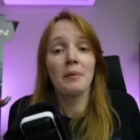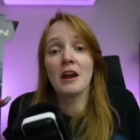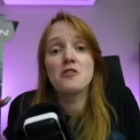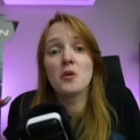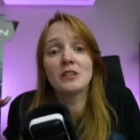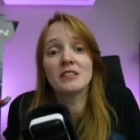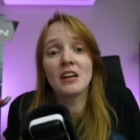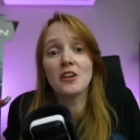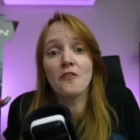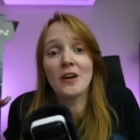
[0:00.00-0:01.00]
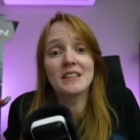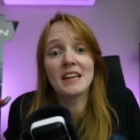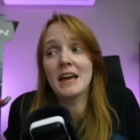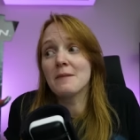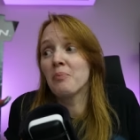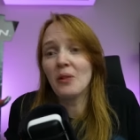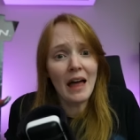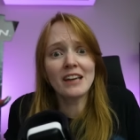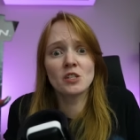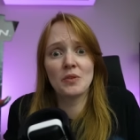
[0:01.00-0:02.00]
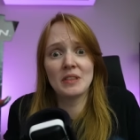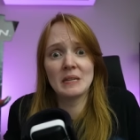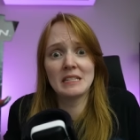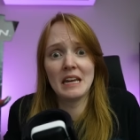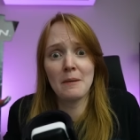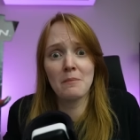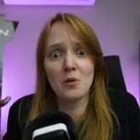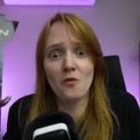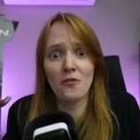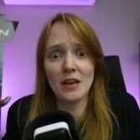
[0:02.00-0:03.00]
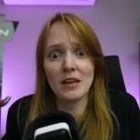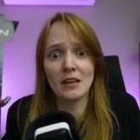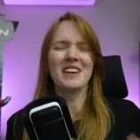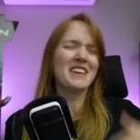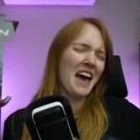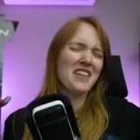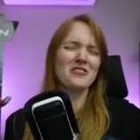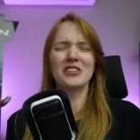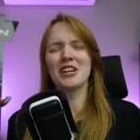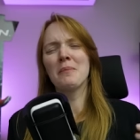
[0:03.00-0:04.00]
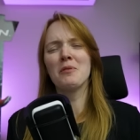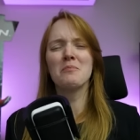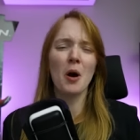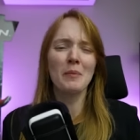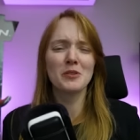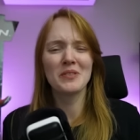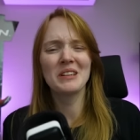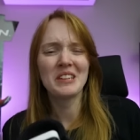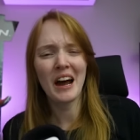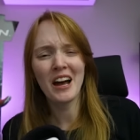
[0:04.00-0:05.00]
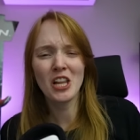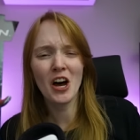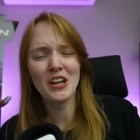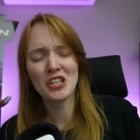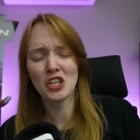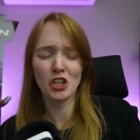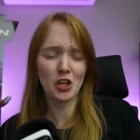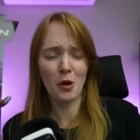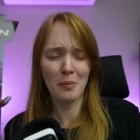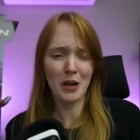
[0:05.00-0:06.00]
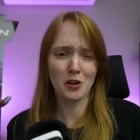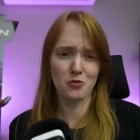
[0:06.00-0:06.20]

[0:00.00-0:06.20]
But I don't know what to tell you, friends. I had a blast with this damn movie. Yeah, there's a couple moments where the dialogue gets a little bit